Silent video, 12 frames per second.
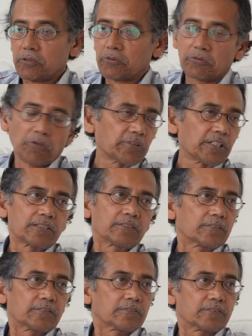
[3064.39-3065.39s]
you know that
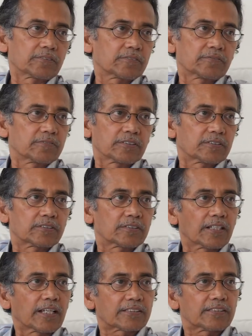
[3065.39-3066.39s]
it's
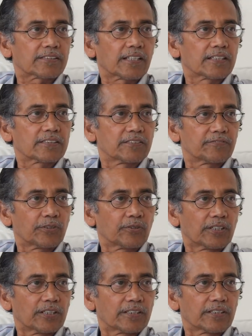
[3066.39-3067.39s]
an exercise in
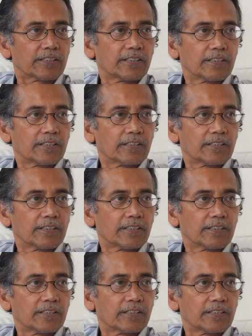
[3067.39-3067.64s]
futility.